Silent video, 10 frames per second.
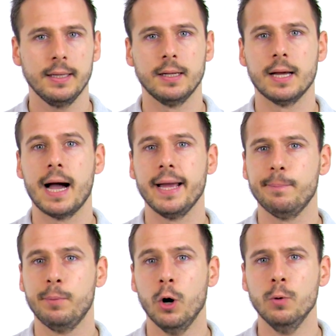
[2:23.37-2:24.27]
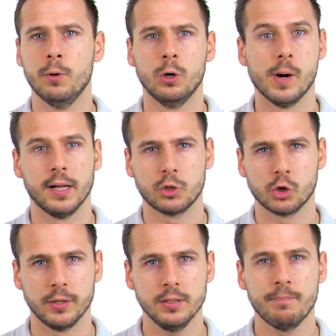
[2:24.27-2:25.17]
In a high mobile
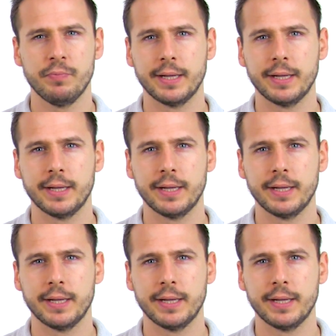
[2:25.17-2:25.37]
joint,